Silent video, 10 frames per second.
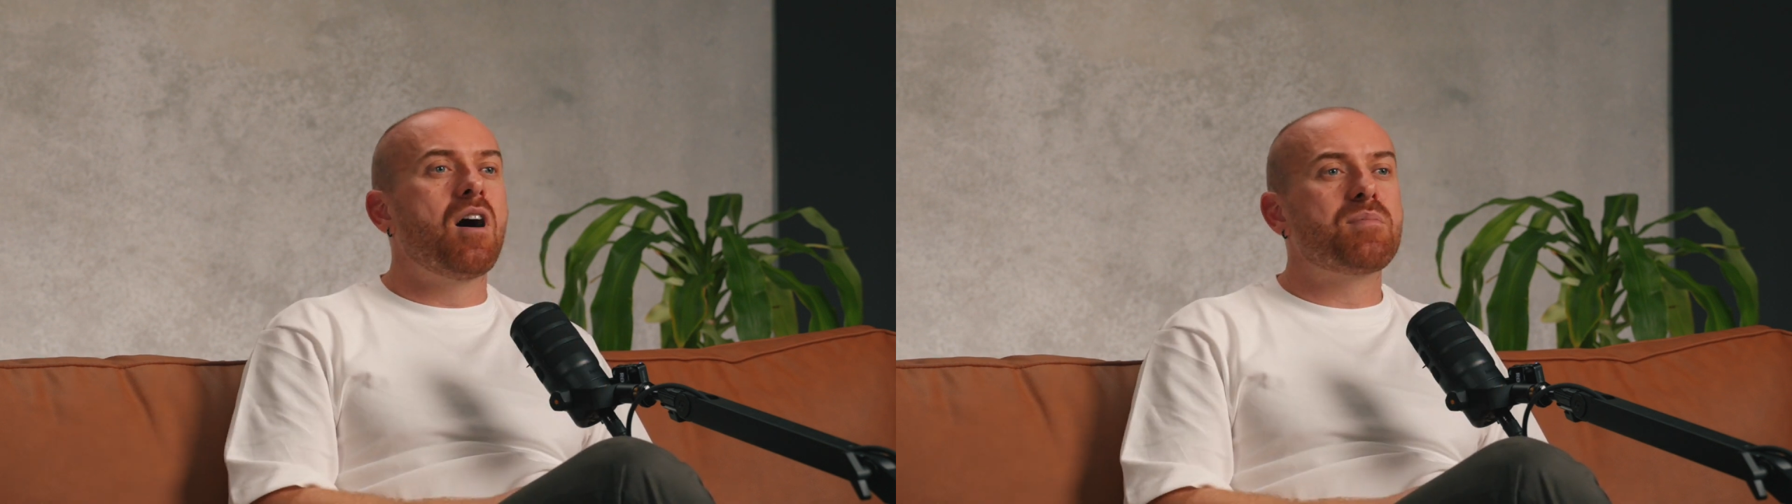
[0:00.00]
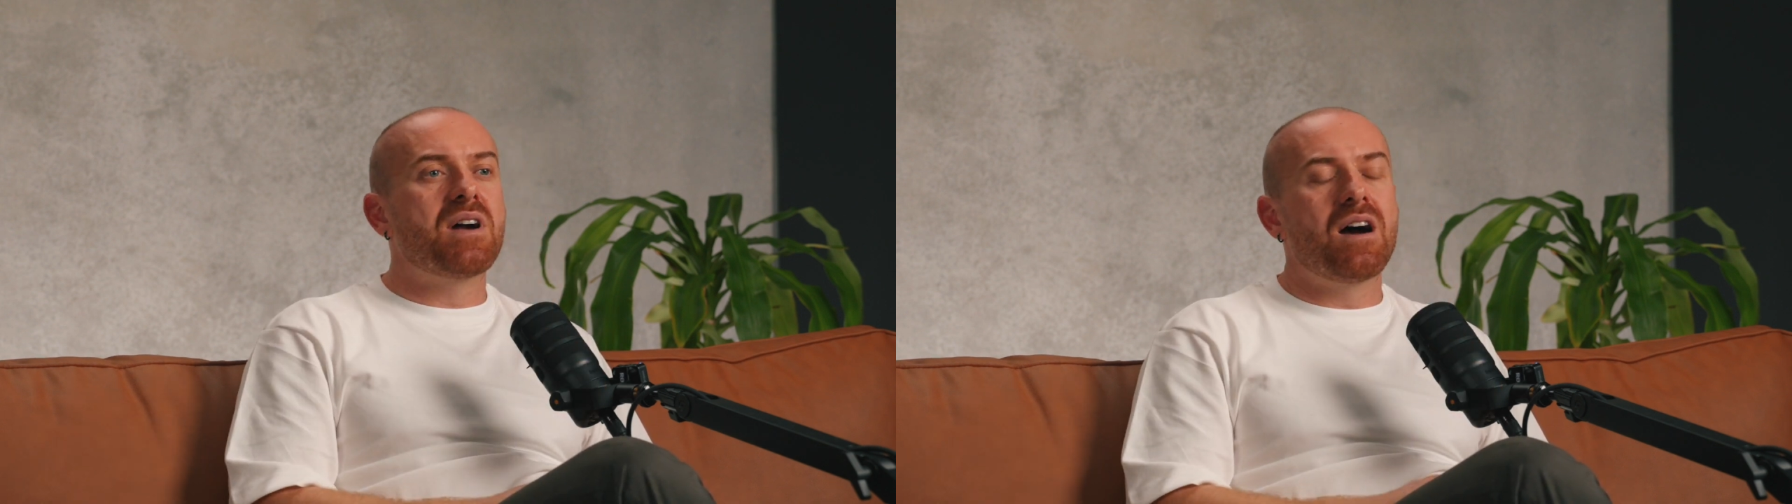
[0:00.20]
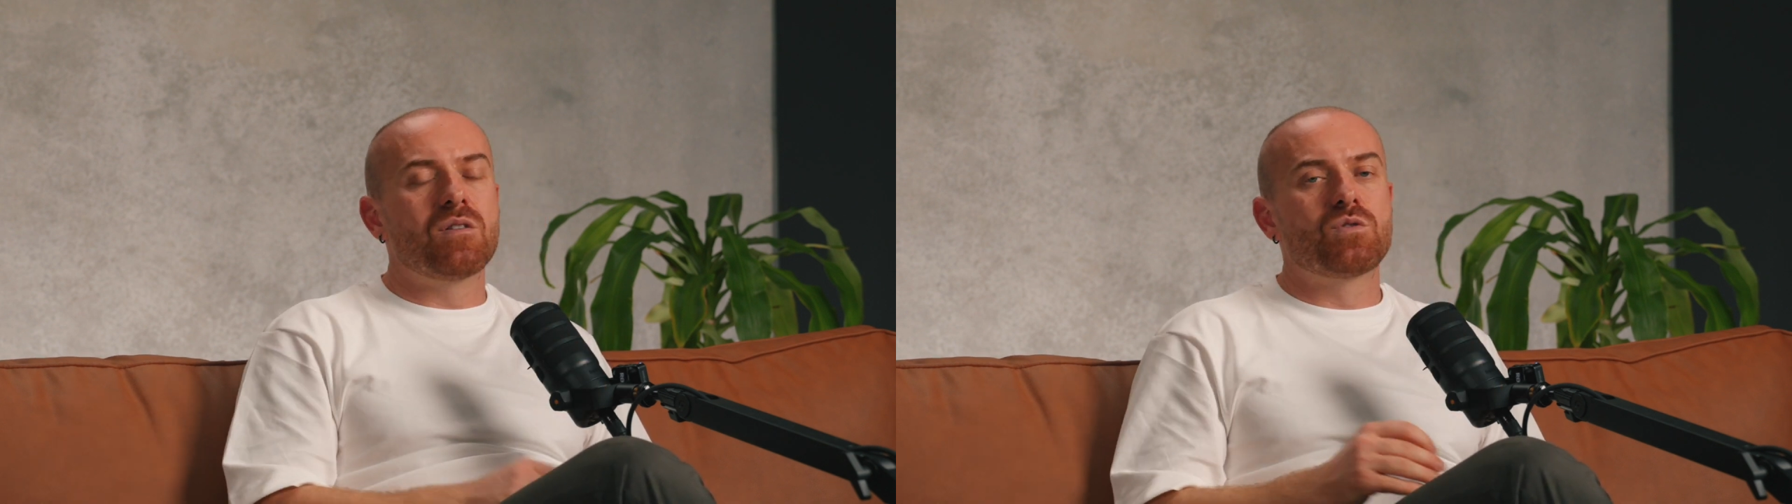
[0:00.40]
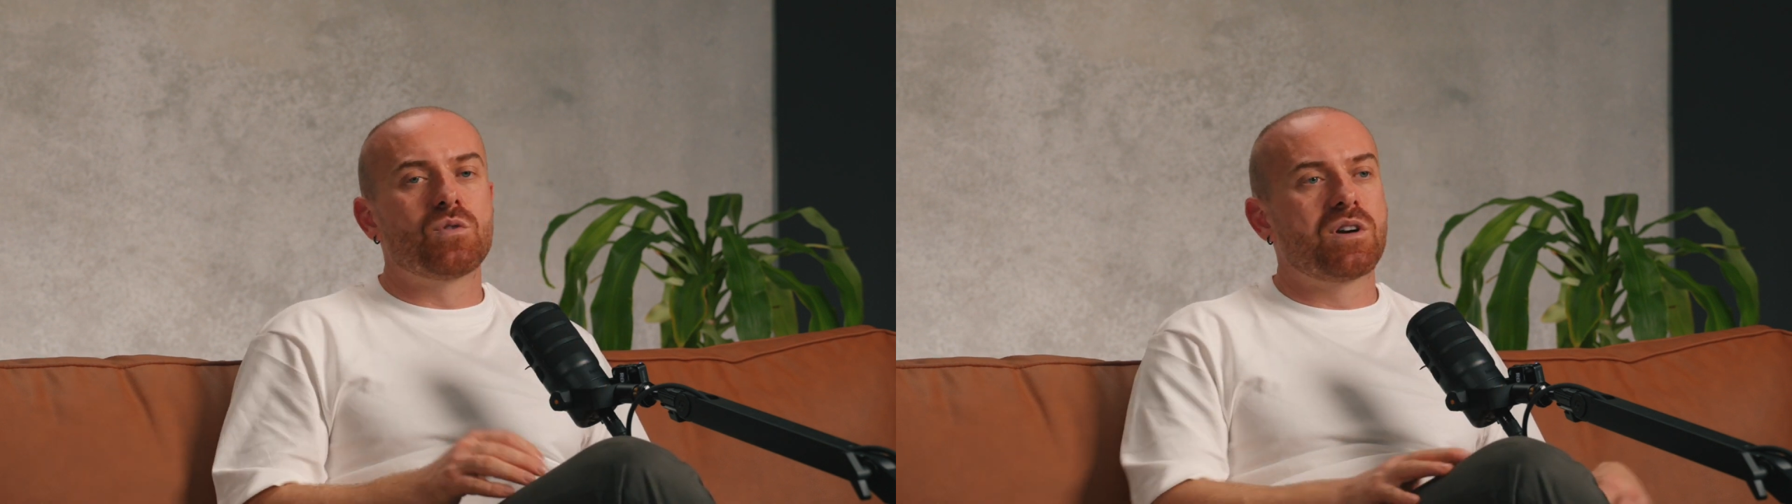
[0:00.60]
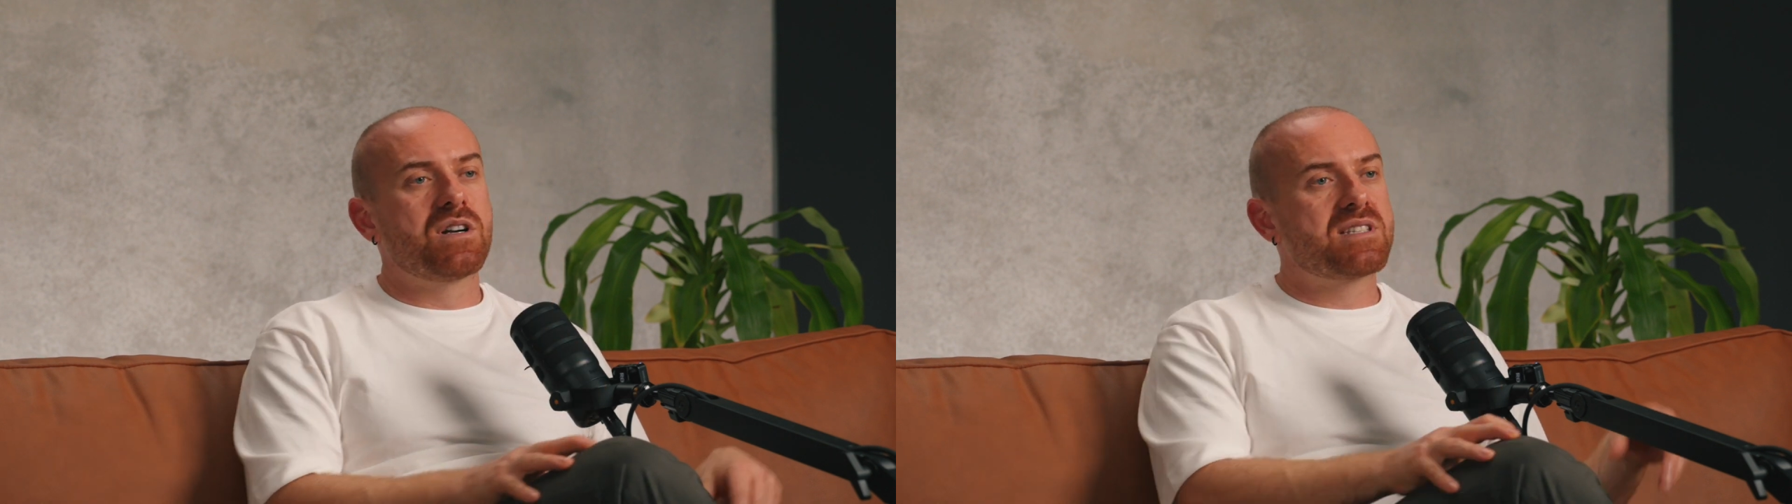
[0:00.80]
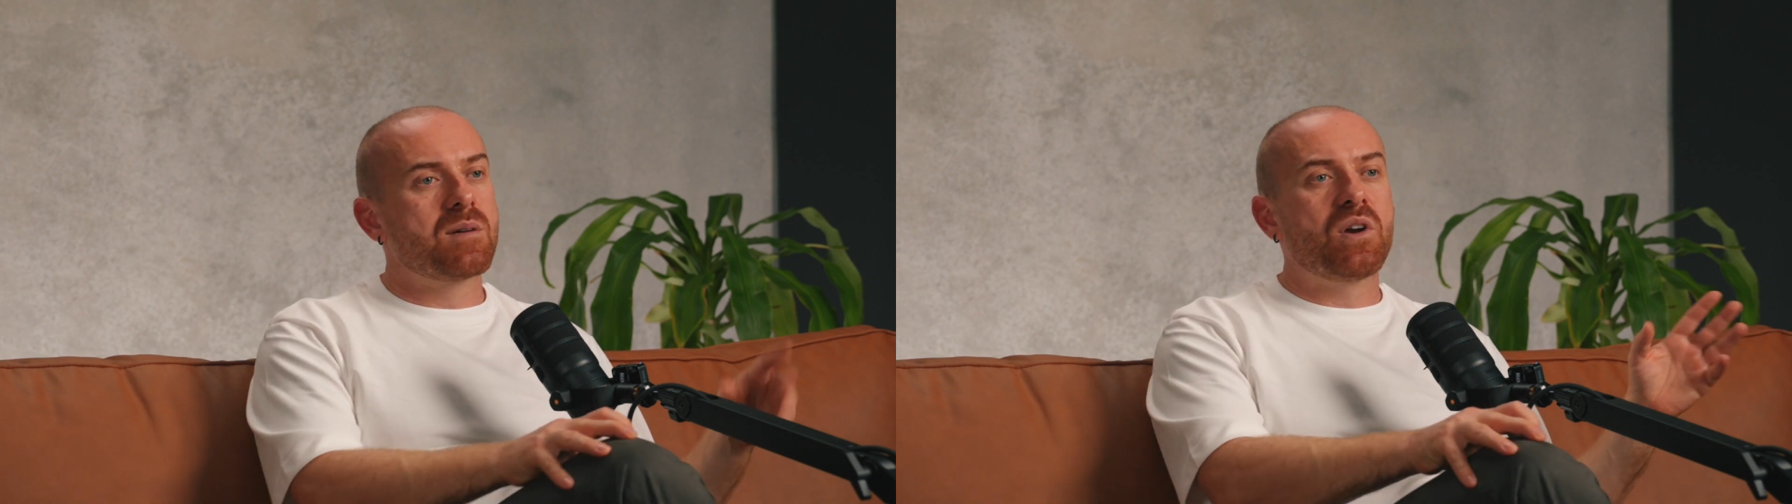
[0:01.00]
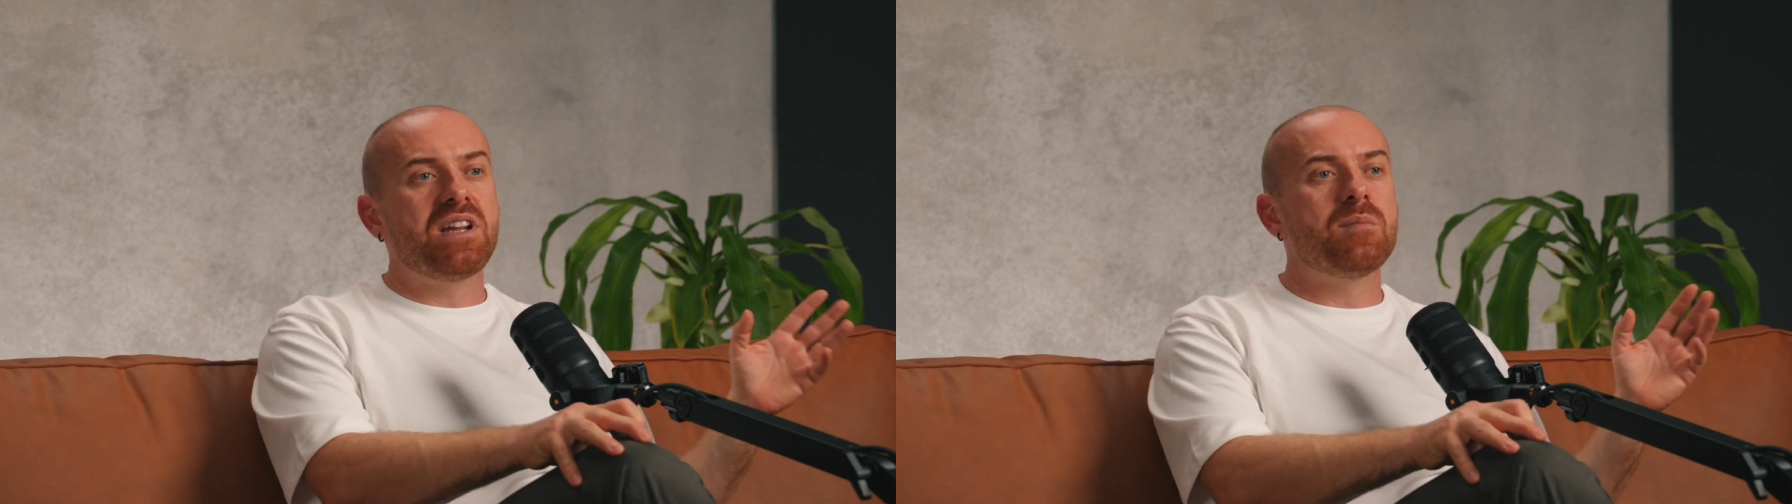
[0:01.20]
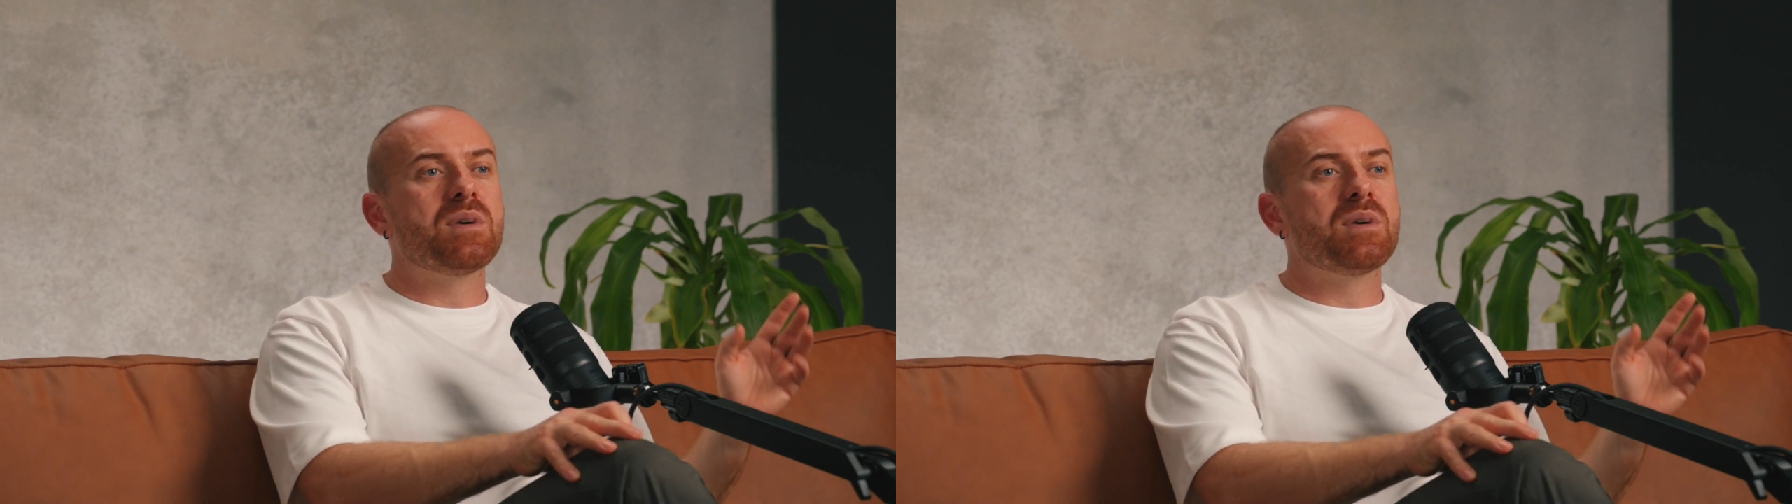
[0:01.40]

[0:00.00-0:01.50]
Opera House or somewhere in the